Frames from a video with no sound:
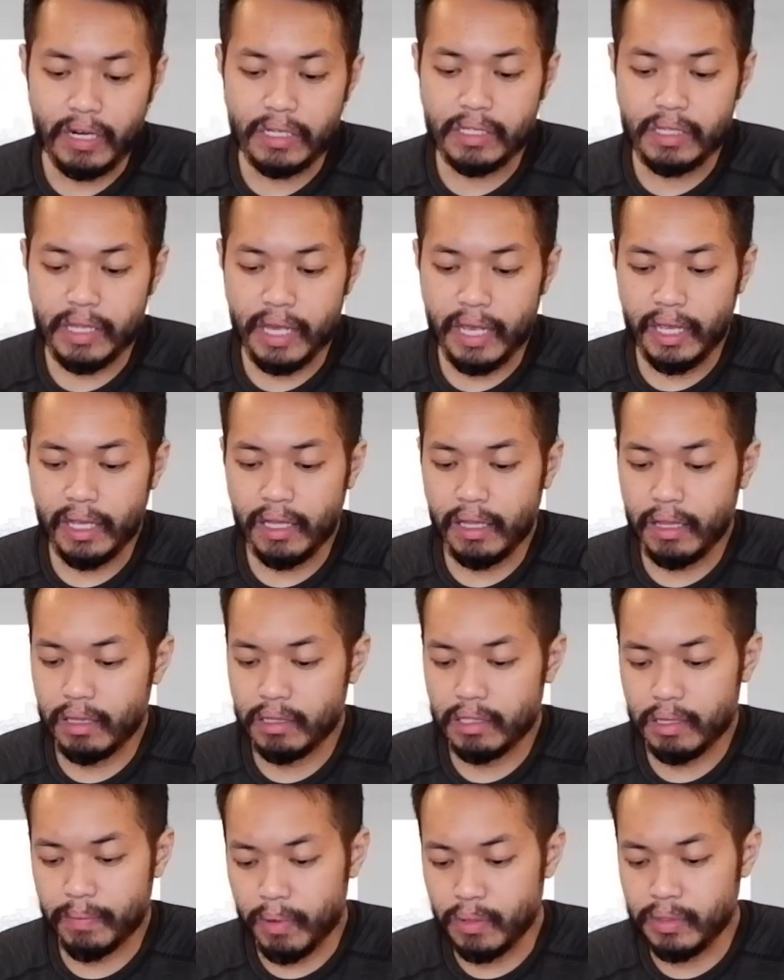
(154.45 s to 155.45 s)
First thing,
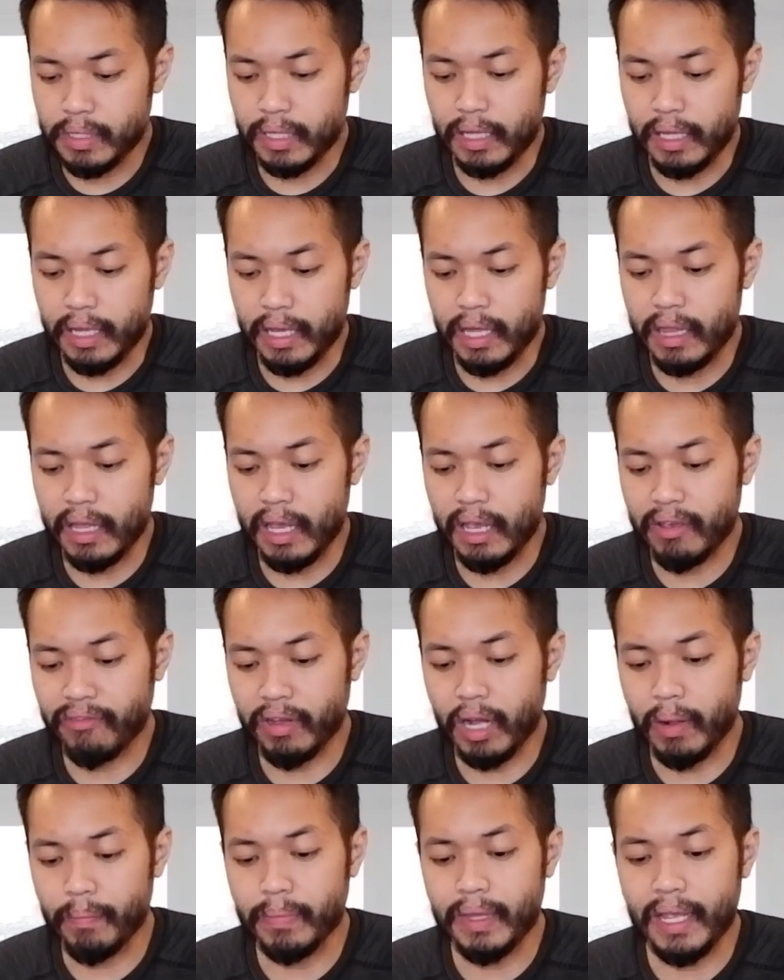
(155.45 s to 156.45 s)
supposedly
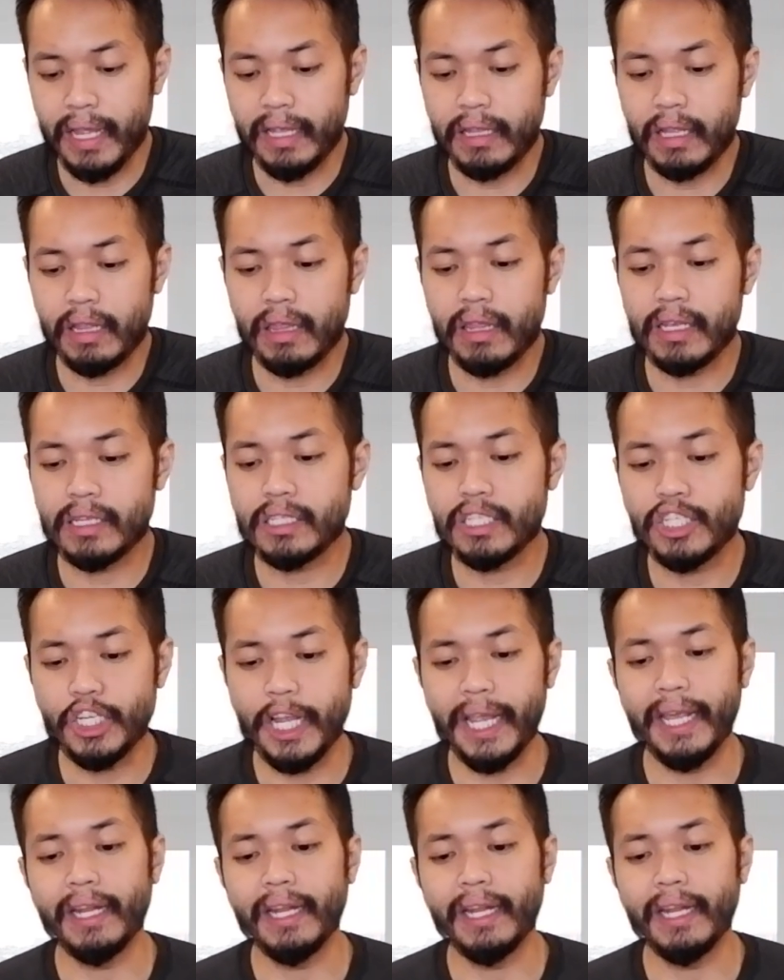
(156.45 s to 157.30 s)
they've updated this